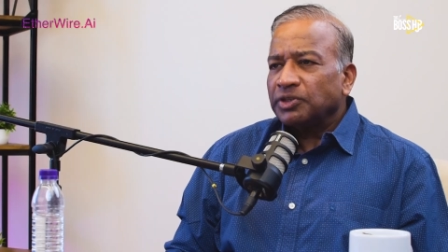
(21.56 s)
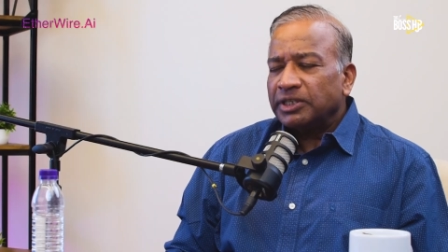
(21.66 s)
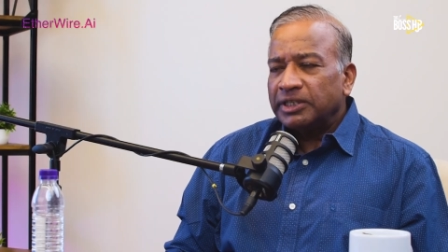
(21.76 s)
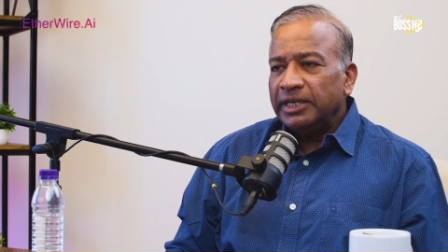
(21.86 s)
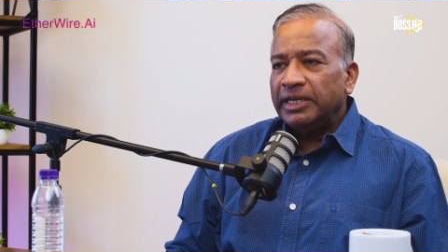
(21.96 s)

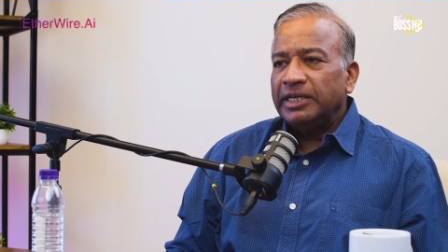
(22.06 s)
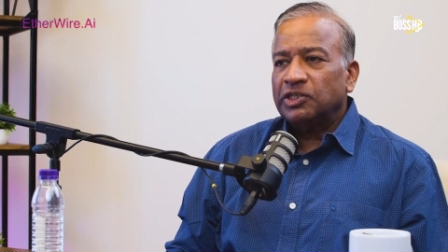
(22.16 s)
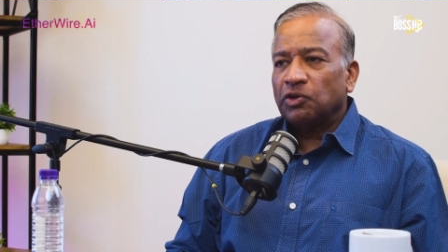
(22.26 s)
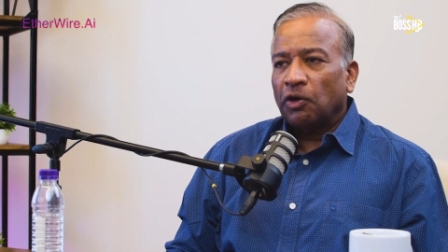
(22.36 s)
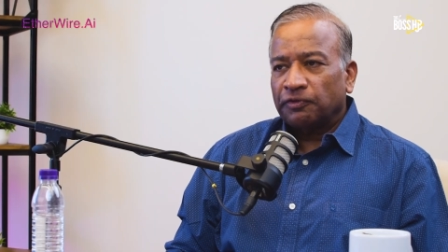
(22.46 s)

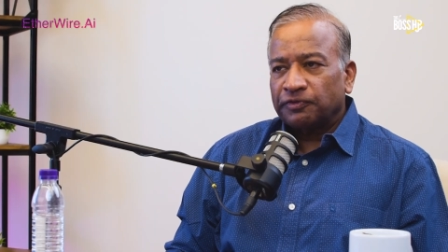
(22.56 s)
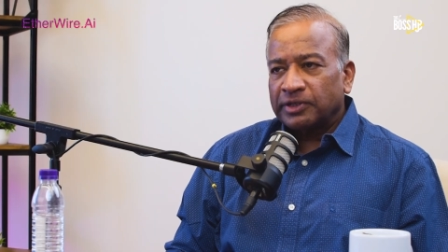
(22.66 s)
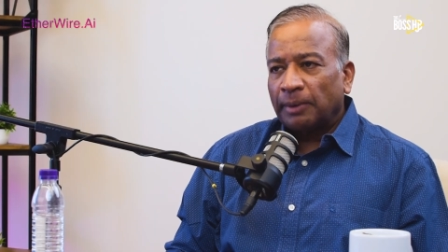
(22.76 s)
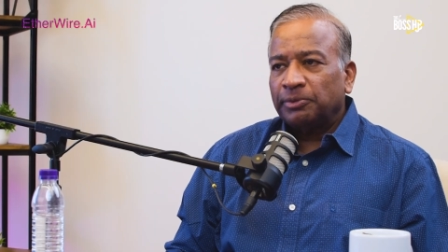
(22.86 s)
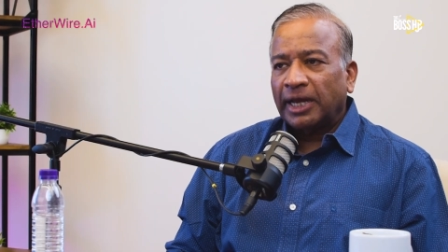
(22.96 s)
series of
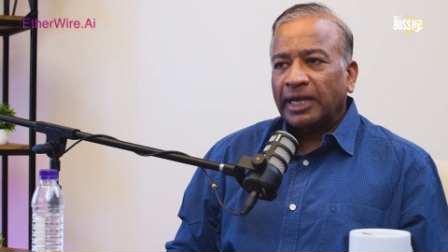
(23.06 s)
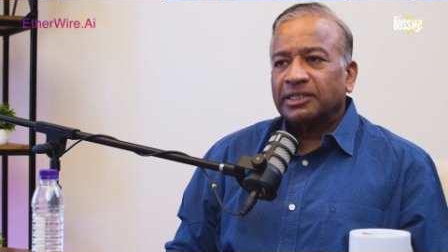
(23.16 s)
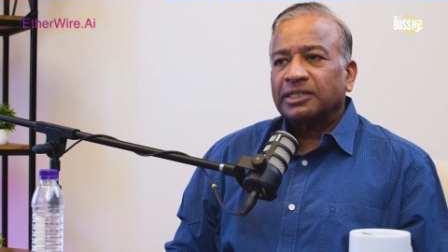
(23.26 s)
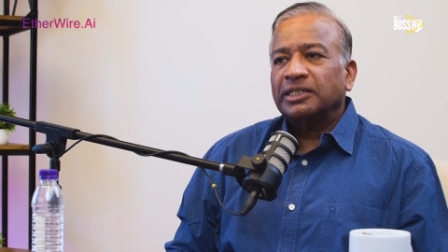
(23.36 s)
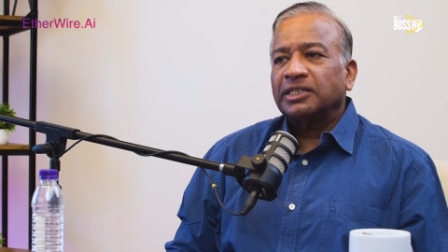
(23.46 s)
subtext and